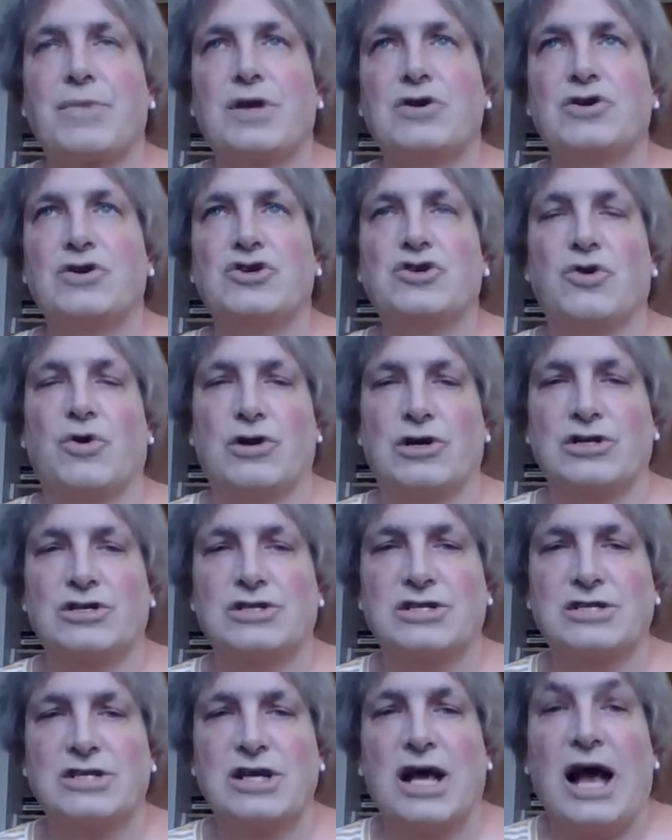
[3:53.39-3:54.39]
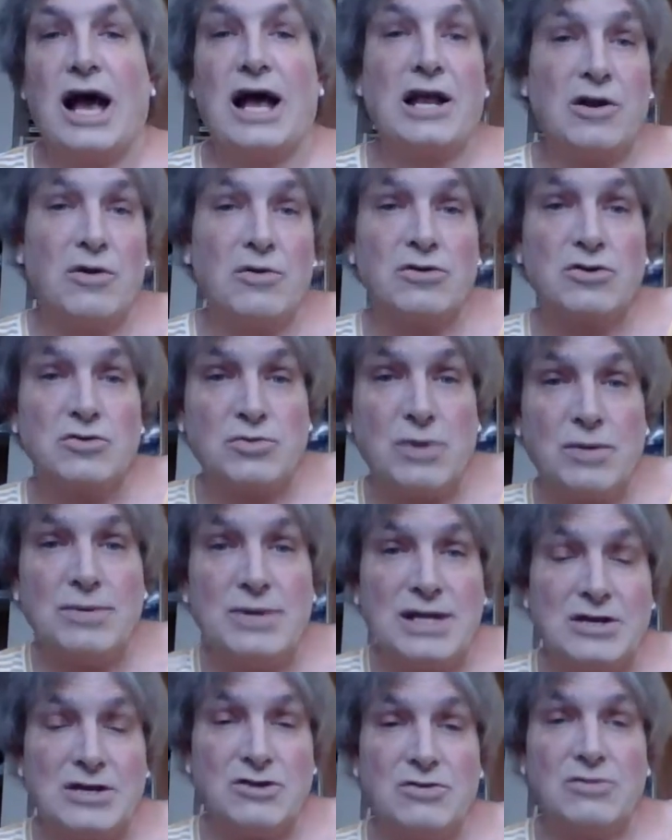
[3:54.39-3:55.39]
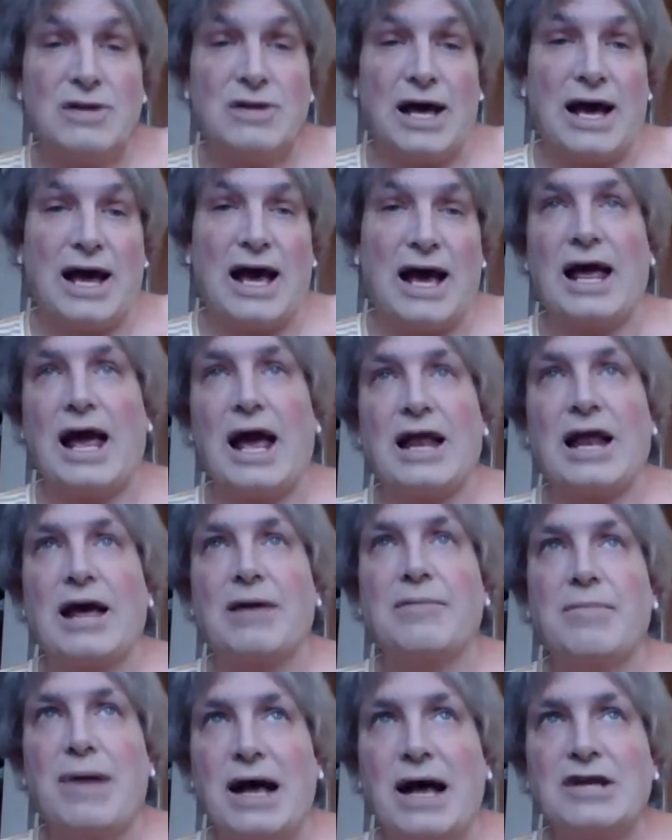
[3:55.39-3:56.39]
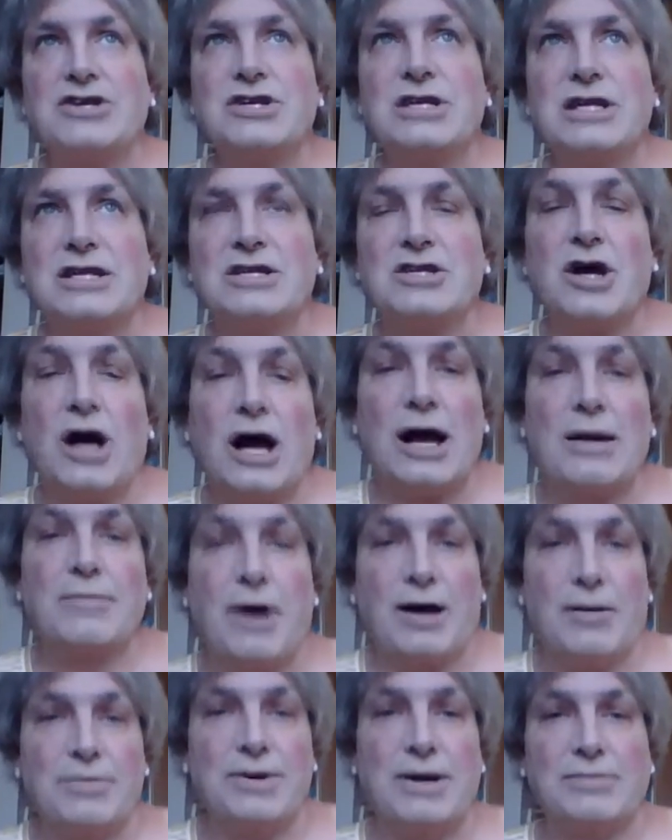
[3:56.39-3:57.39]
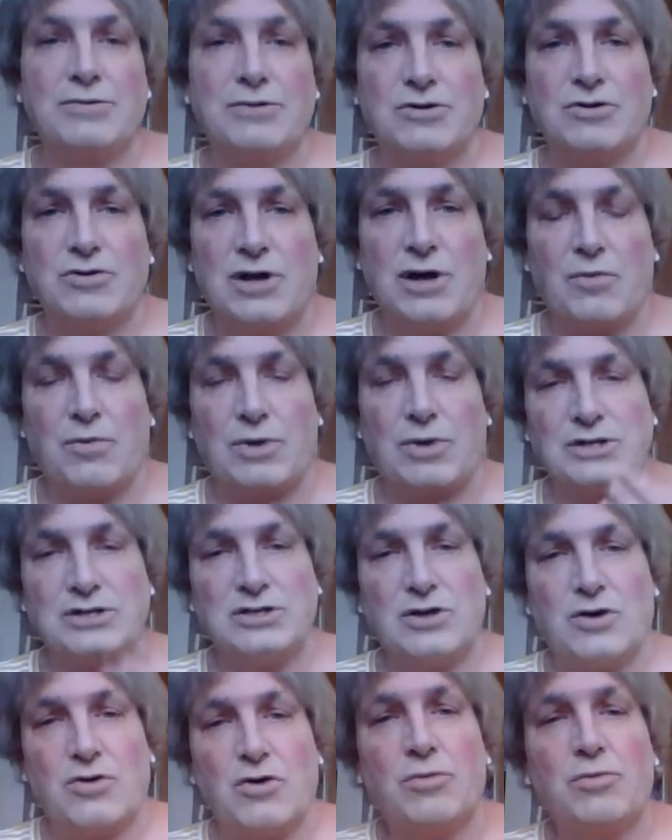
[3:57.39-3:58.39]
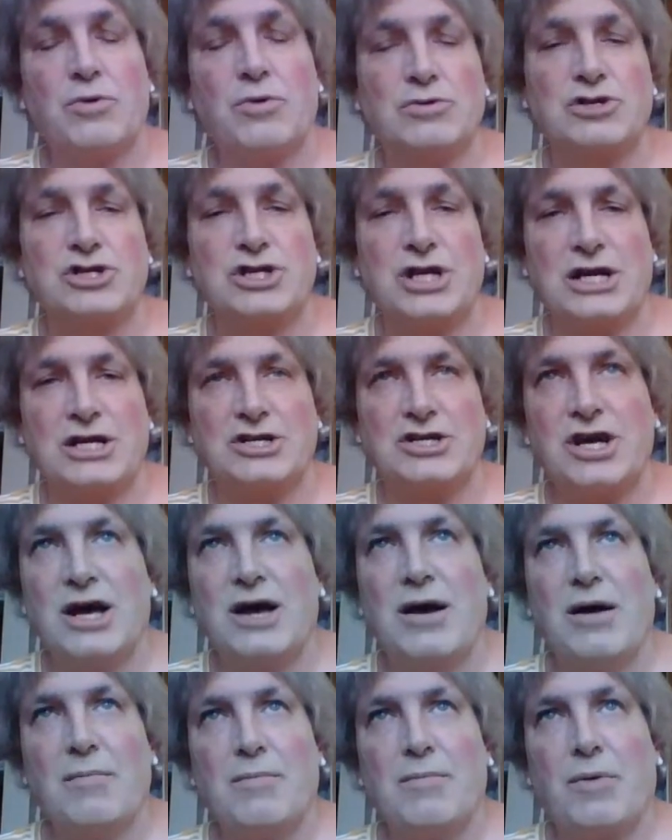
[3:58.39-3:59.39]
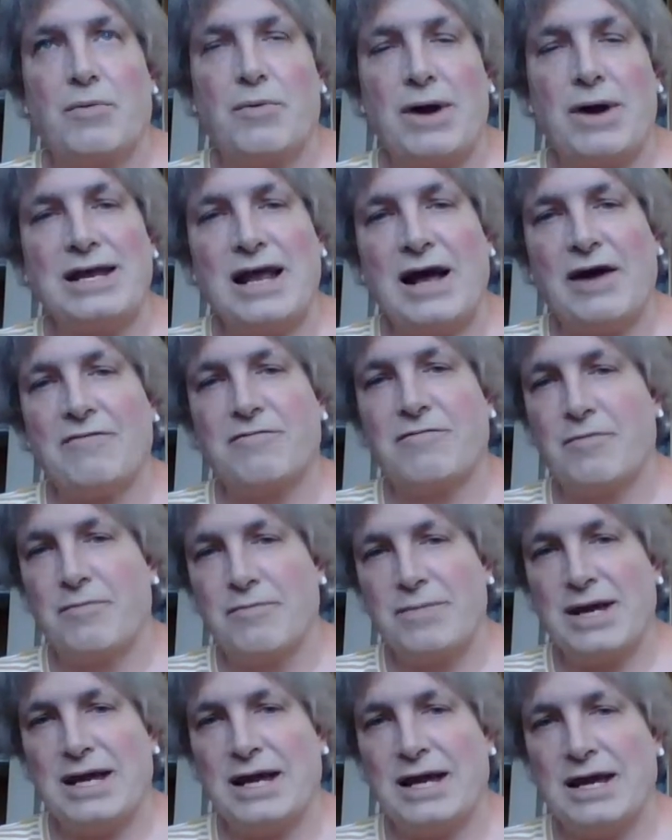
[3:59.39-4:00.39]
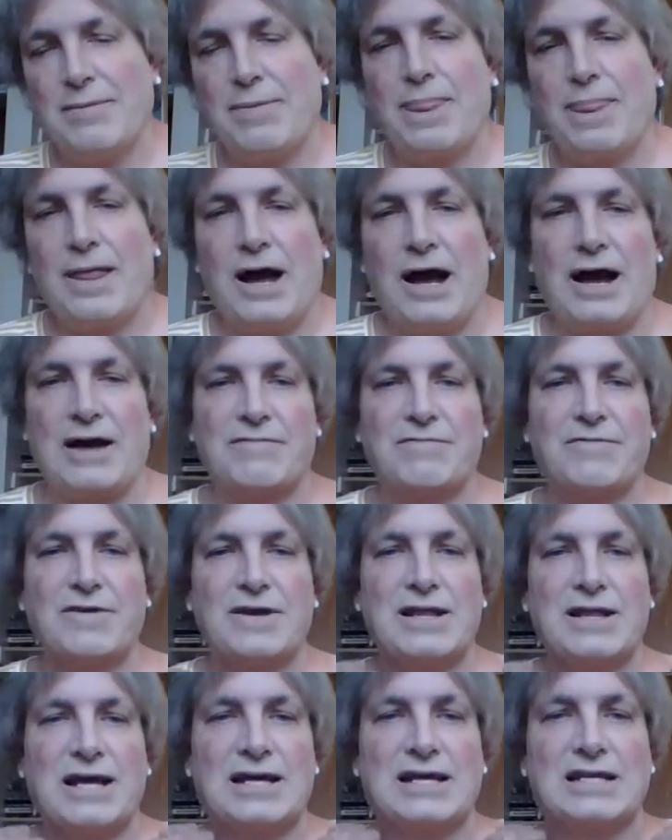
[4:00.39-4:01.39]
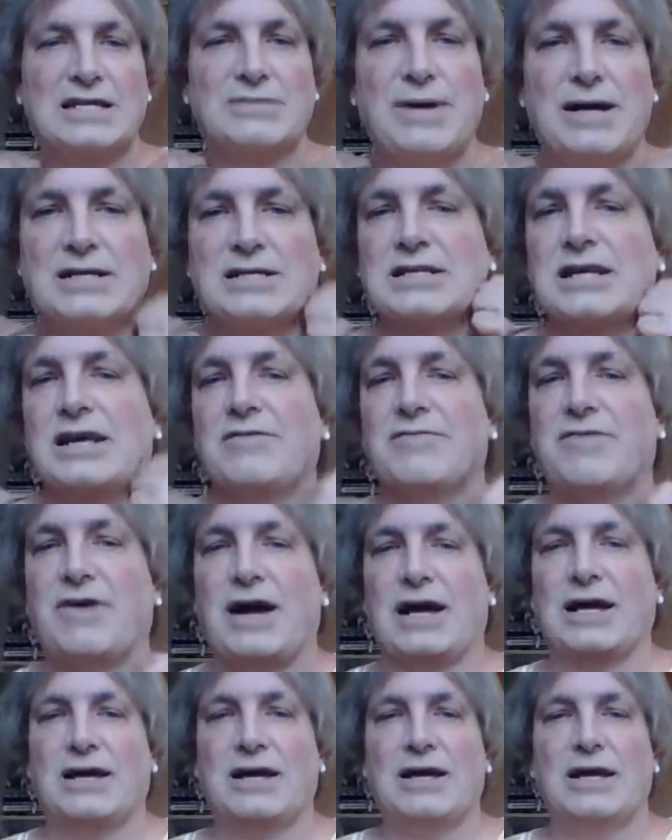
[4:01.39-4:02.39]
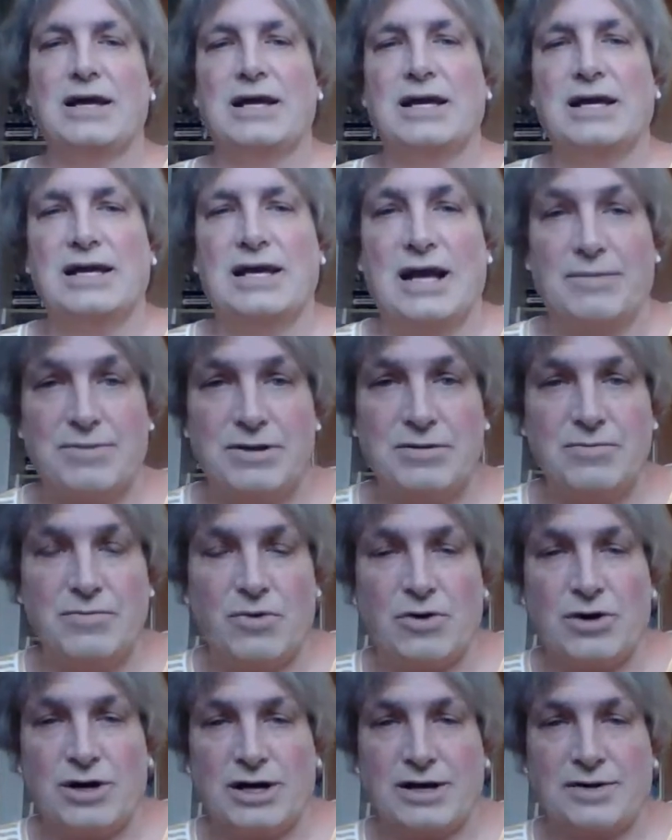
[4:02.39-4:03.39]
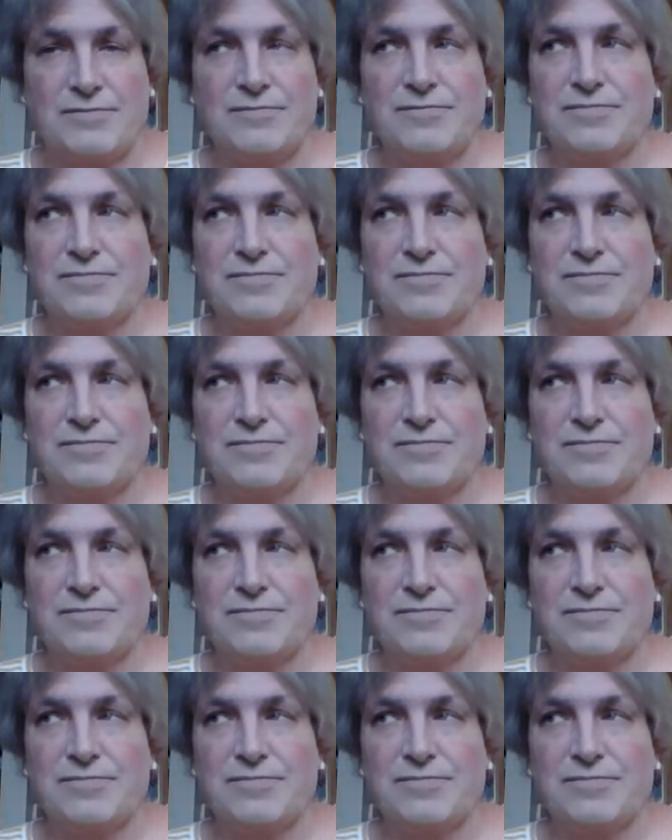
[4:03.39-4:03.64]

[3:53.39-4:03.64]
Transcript: shorts, and I know there's women that do that, and I imagine in time I'll be able to do that once the hormones change. But right now, for me, I feel like it's best if I get up in the morning,